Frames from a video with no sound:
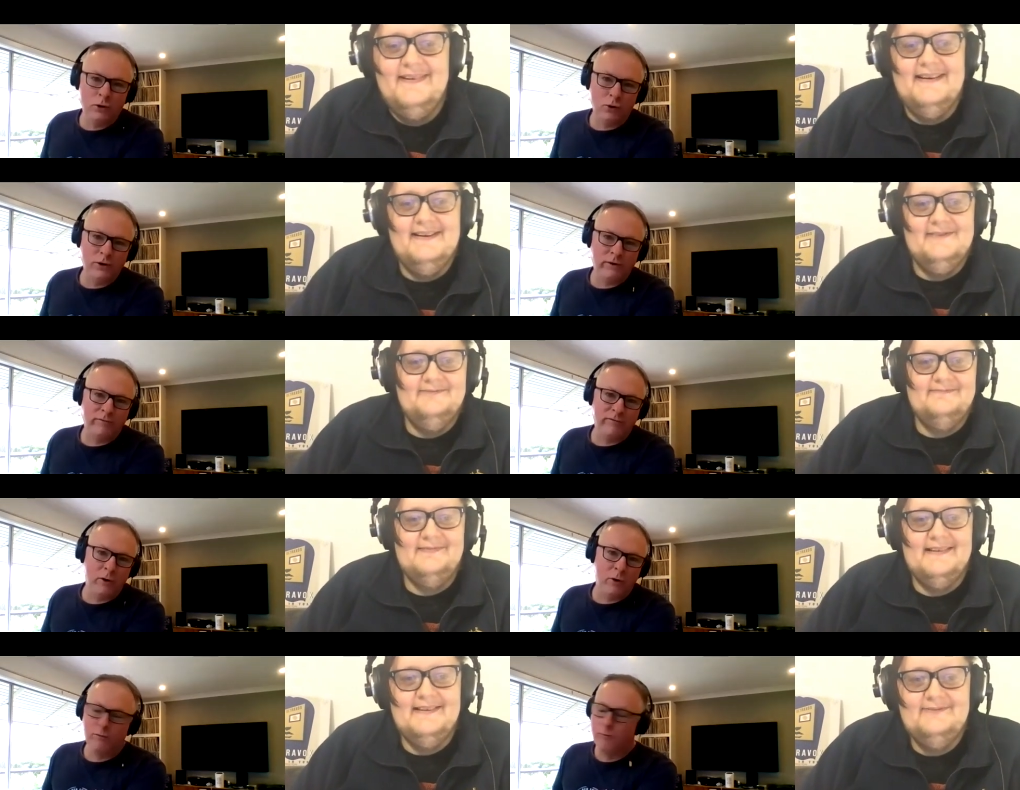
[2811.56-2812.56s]
Speaker 1: look at look um, at the
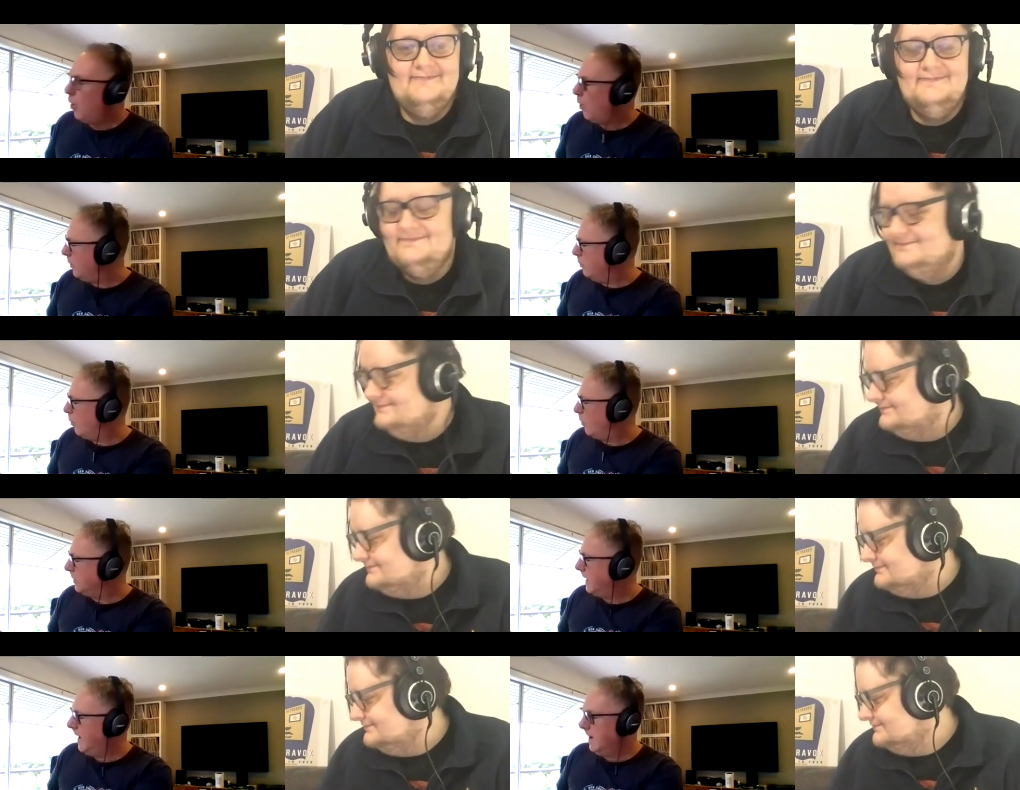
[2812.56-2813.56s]
photo of Warren
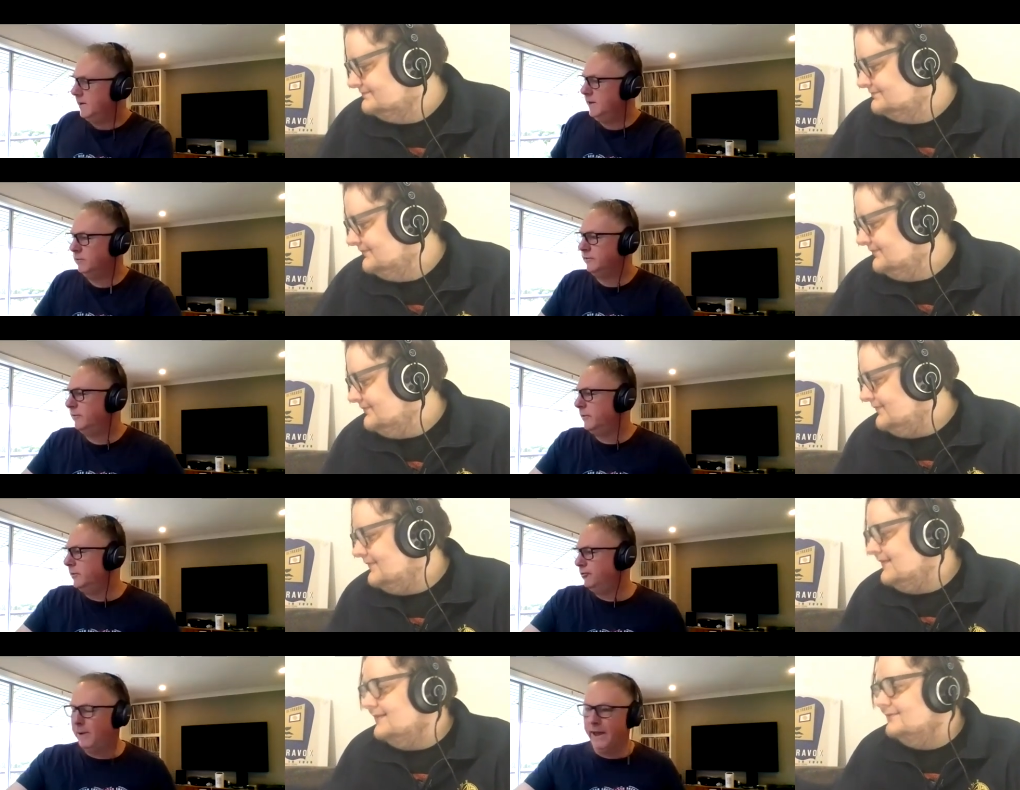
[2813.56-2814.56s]
Warren Pan. He looks
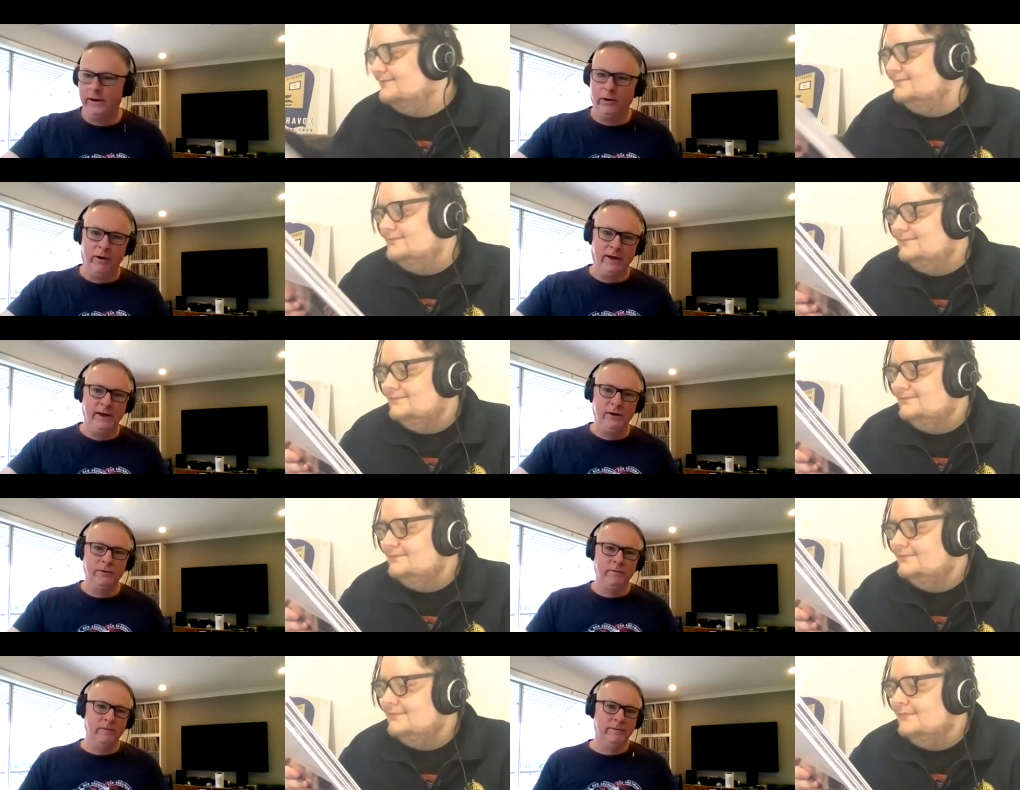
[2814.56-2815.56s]
very Japan-like.
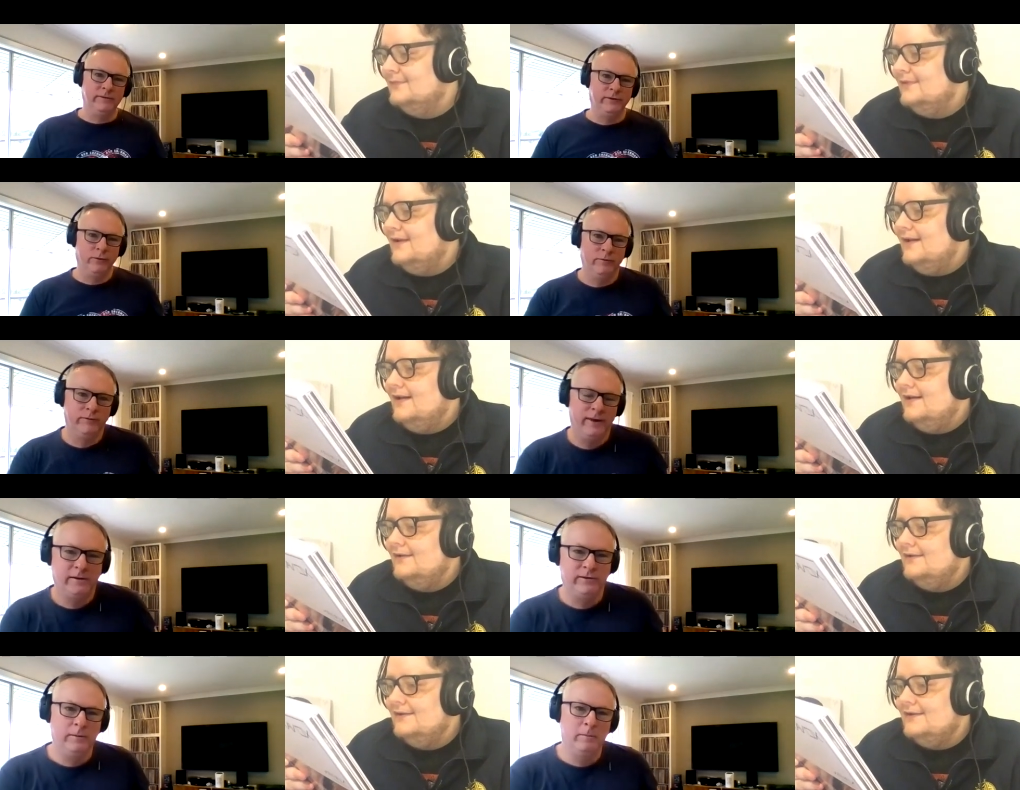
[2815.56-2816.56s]
He could sort
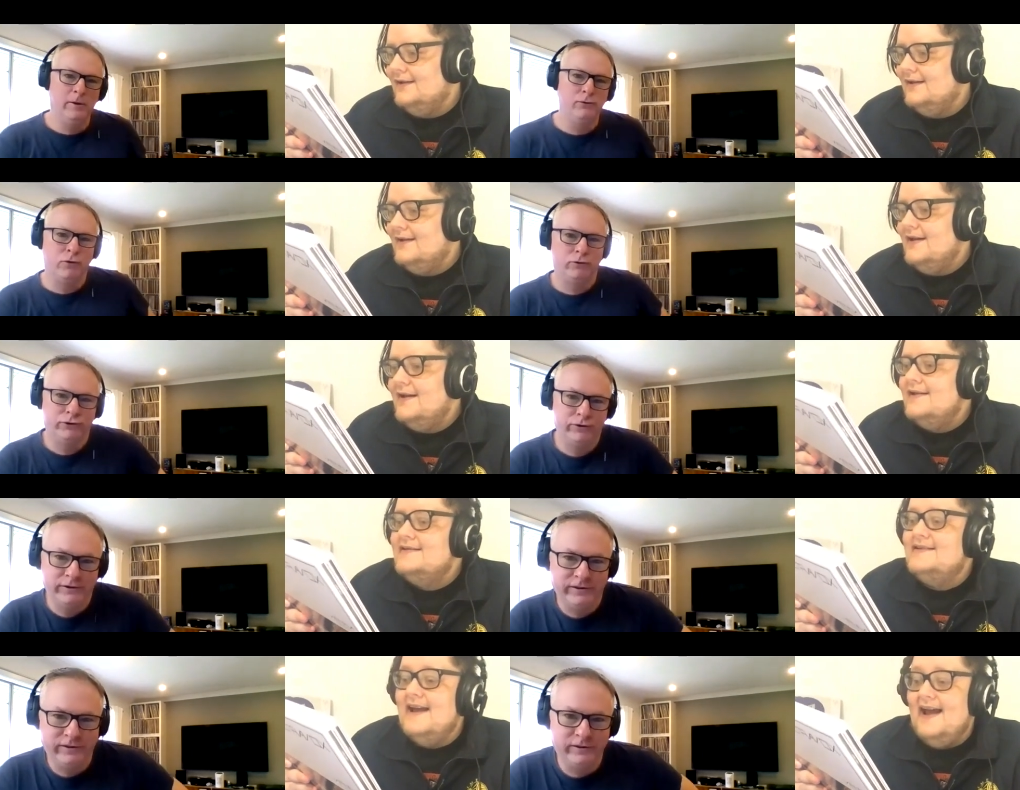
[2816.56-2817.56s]
of that um,
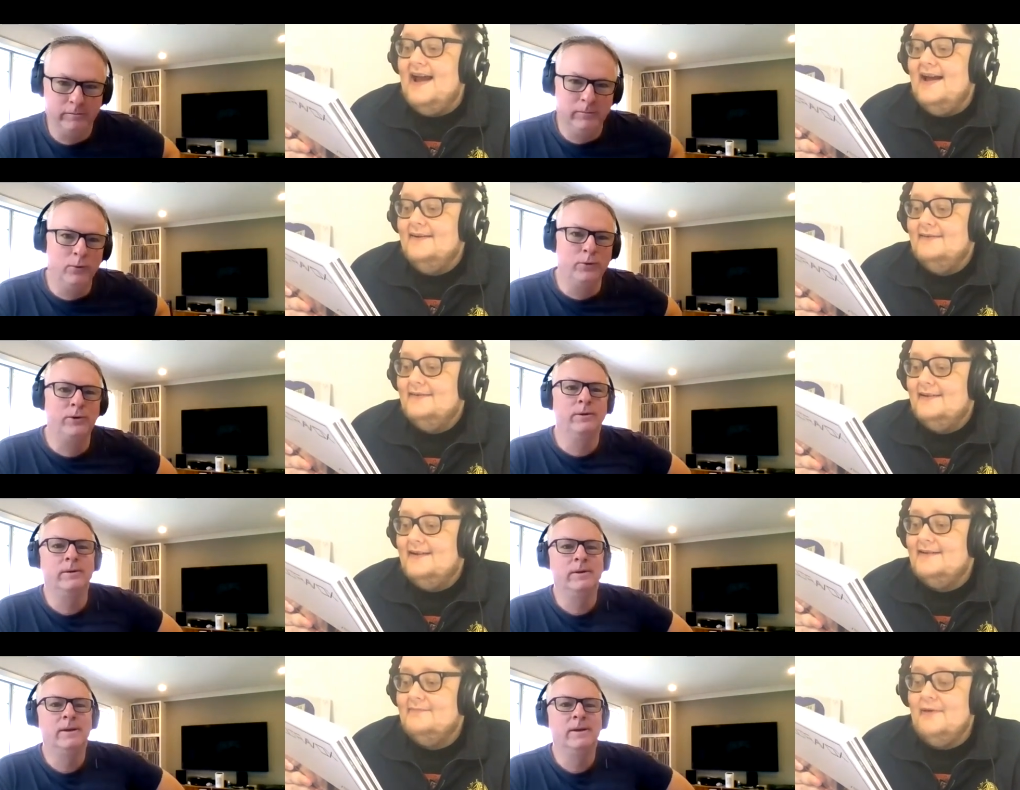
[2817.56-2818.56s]
androgynous yeah. look.
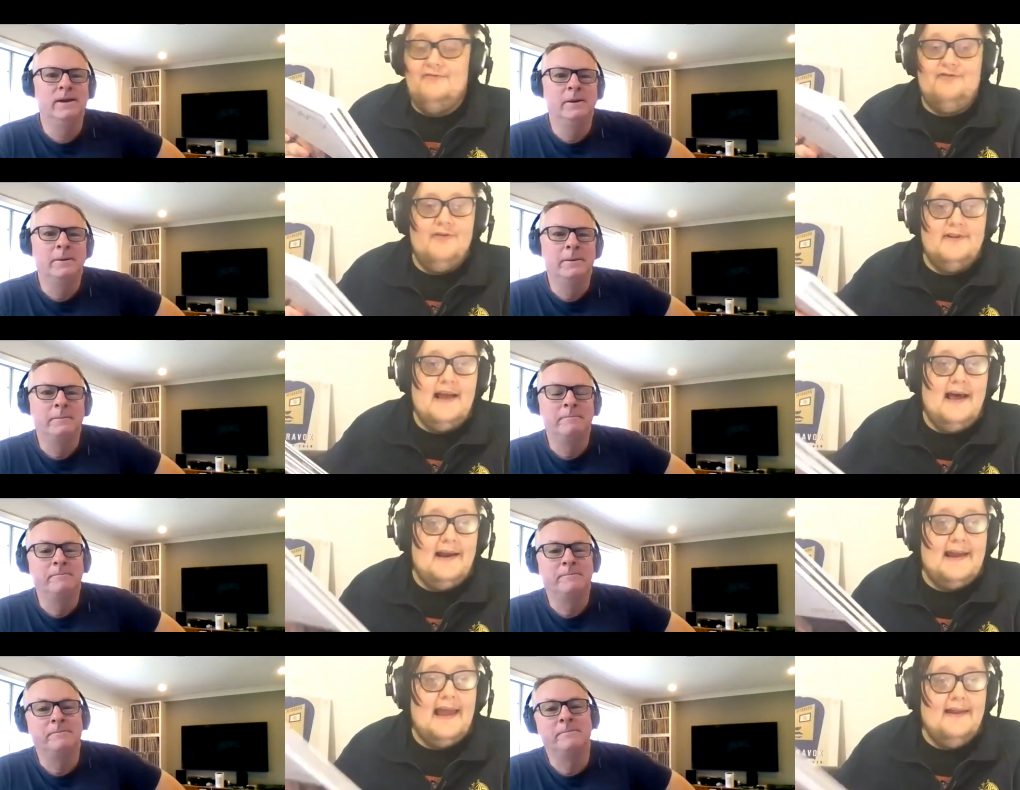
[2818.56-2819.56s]
He, uh,
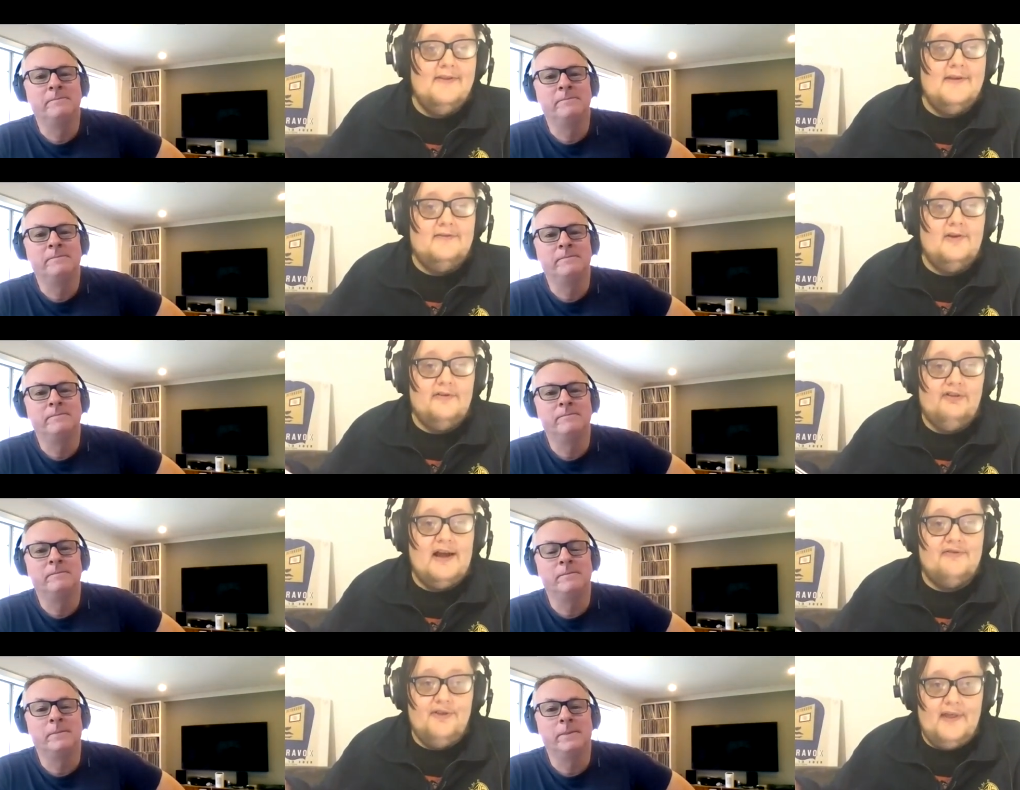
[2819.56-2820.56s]
yeah, and again,
Speaker 2: they
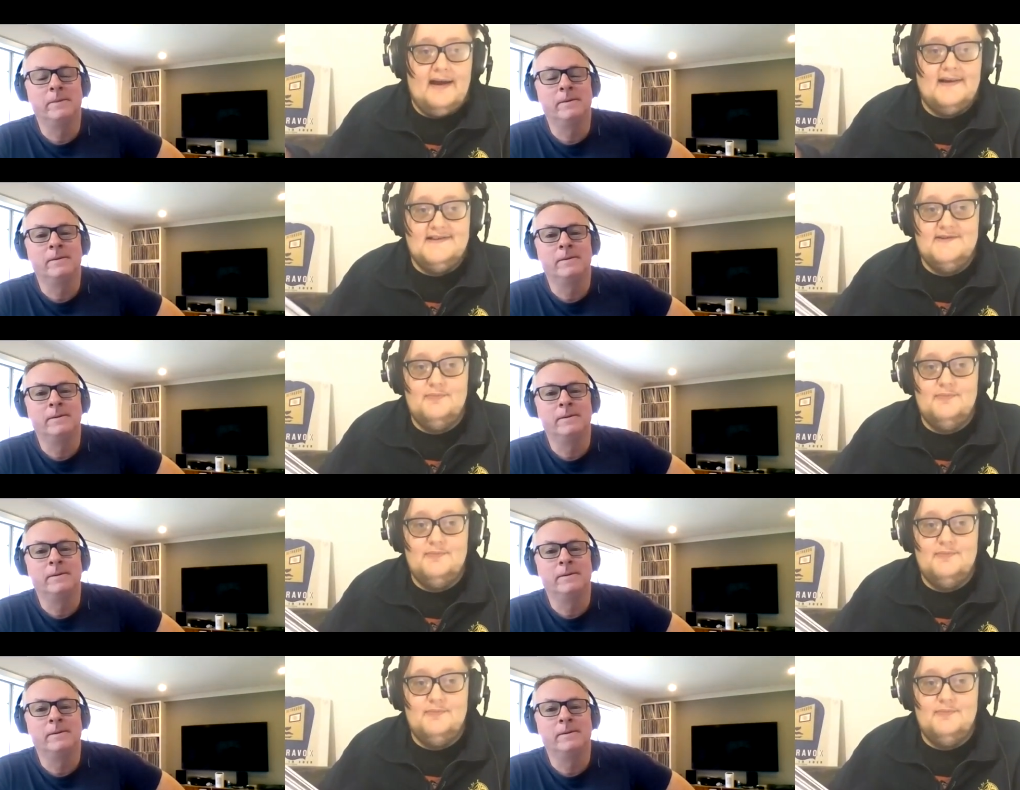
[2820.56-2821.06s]
took flag for that